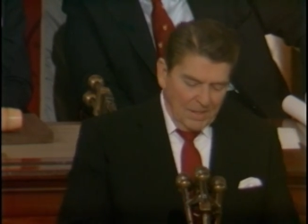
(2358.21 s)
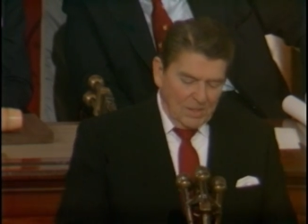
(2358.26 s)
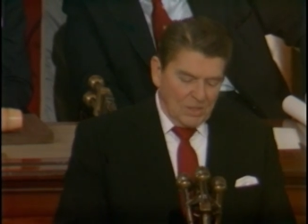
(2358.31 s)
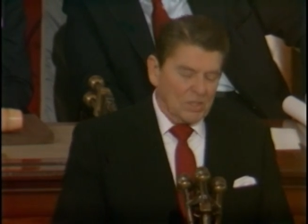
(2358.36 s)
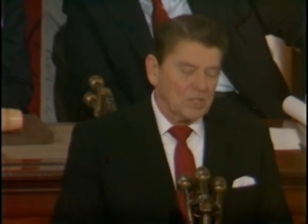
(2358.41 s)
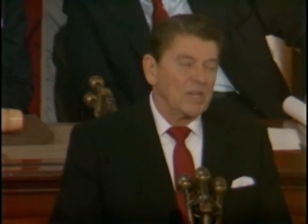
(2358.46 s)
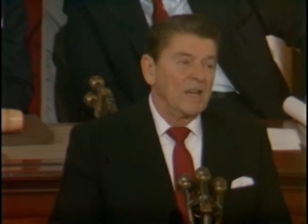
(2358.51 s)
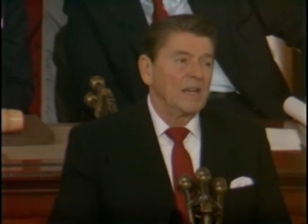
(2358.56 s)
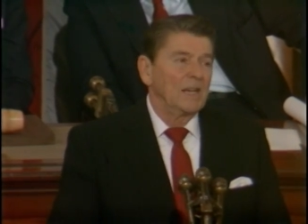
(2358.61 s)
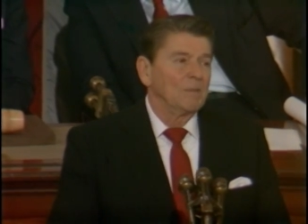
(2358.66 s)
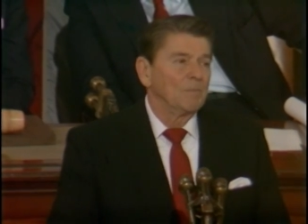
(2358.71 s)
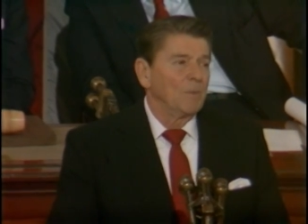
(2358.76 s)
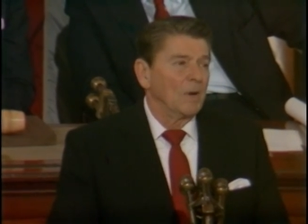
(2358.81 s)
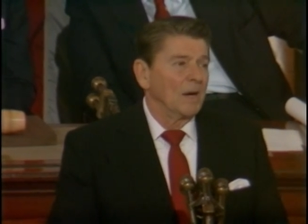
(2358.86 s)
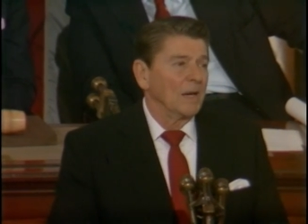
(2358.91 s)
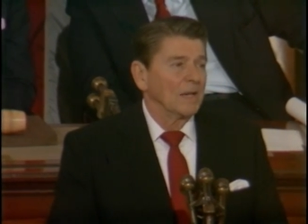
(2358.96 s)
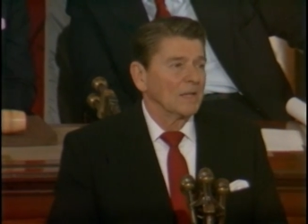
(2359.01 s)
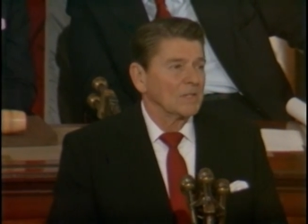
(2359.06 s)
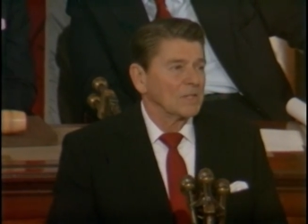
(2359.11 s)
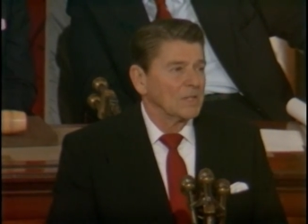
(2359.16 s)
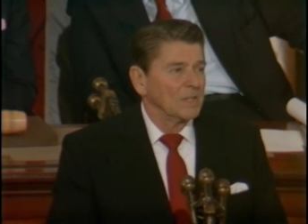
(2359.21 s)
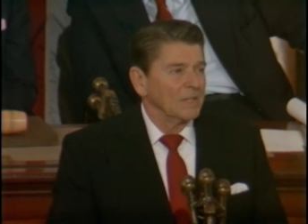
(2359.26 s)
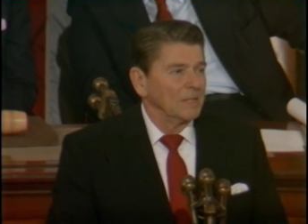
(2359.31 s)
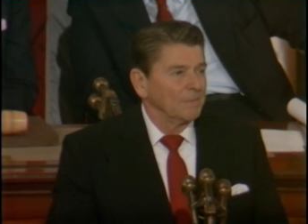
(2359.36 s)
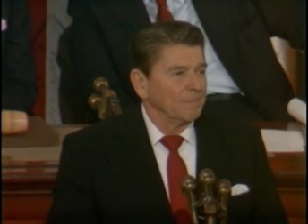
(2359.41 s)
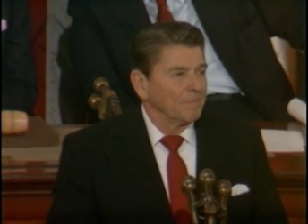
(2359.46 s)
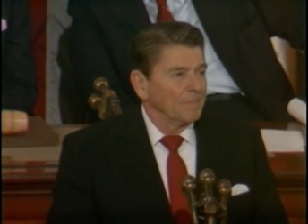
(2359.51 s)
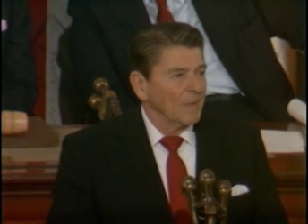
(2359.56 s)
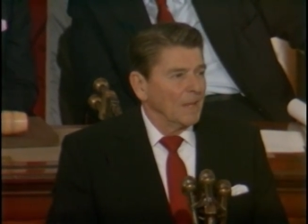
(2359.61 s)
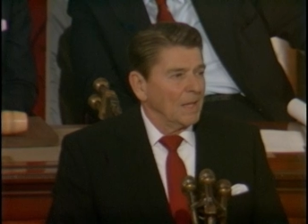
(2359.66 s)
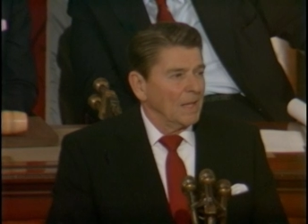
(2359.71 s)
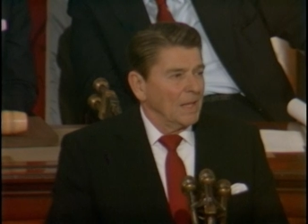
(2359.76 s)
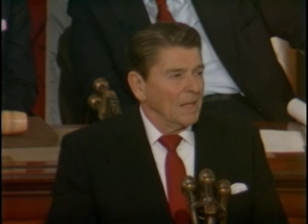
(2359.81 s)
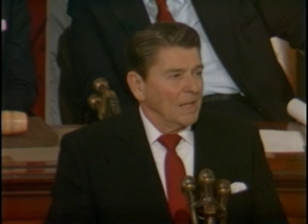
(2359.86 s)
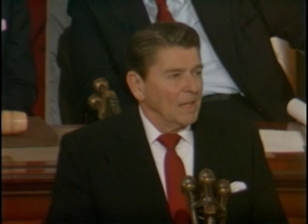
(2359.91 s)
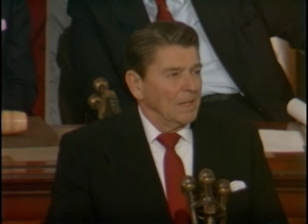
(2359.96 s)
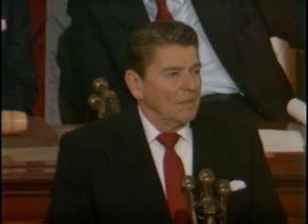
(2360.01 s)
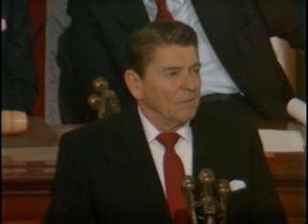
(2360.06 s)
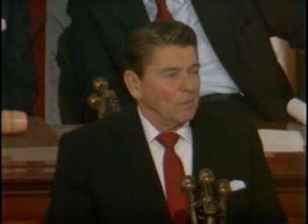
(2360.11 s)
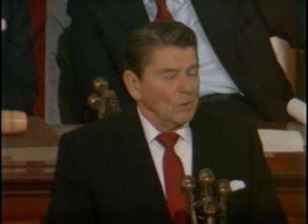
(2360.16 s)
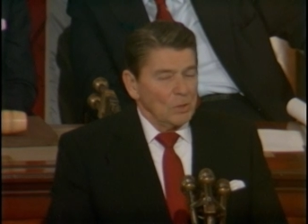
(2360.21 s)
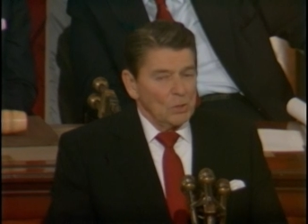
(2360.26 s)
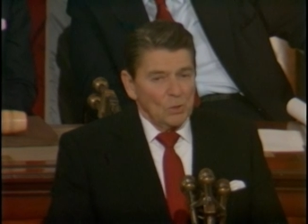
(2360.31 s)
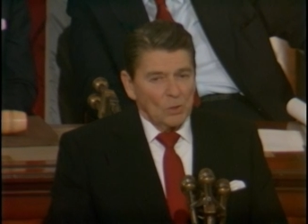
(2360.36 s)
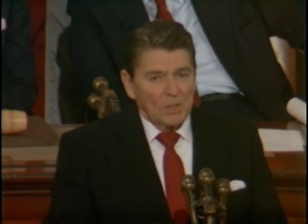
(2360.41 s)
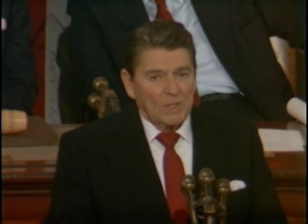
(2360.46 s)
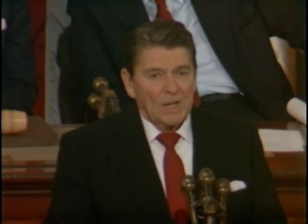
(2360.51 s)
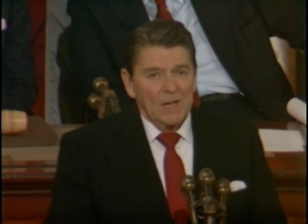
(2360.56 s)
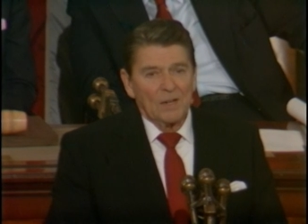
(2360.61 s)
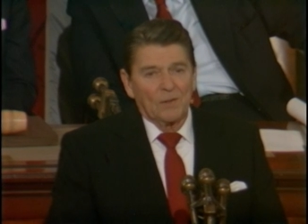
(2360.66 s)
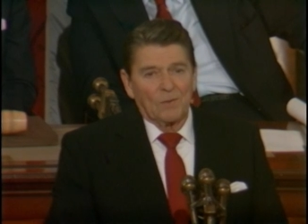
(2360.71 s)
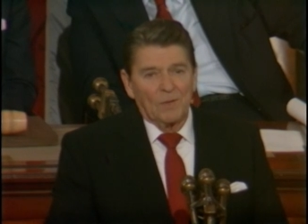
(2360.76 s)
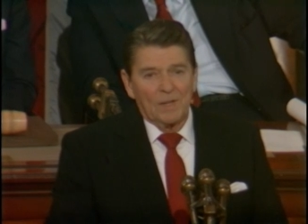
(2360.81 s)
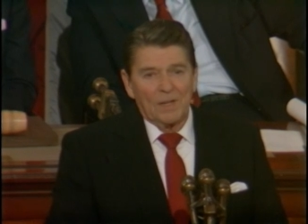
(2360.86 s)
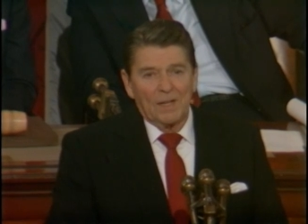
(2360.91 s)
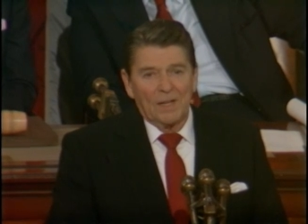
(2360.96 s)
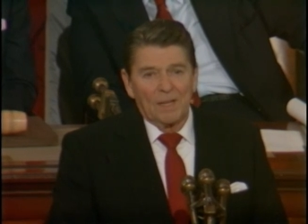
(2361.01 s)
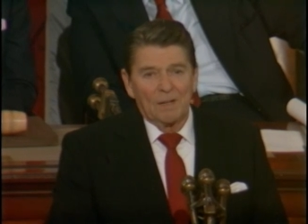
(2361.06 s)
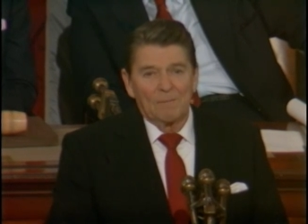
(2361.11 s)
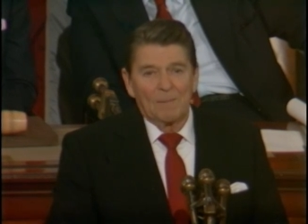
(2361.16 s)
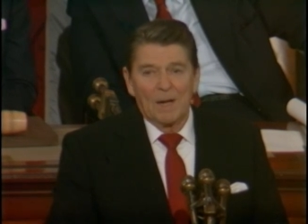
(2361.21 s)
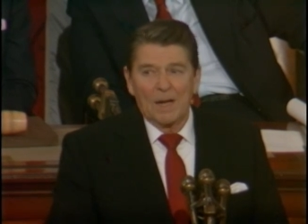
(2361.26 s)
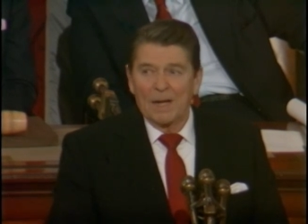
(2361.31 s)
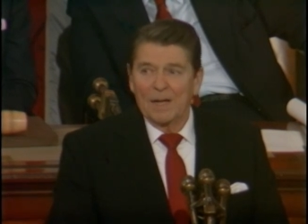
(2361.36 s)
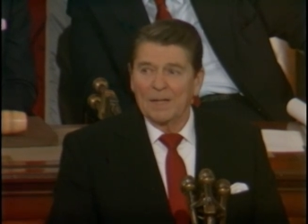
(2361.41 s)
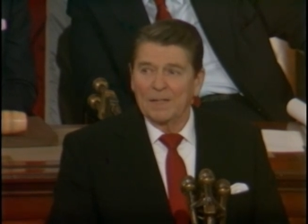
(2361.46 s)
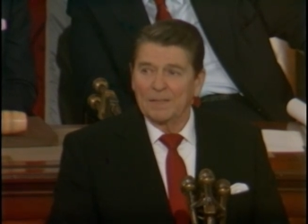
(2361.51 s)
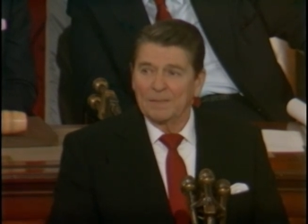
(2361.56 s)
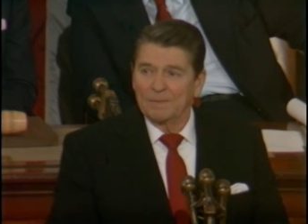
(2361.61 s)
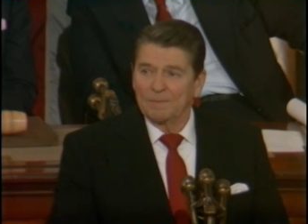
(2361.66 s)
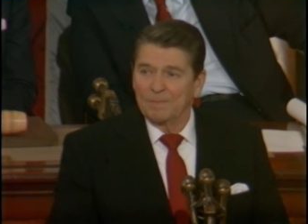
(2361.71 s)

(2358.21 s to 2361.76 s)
sane policy for your country and mine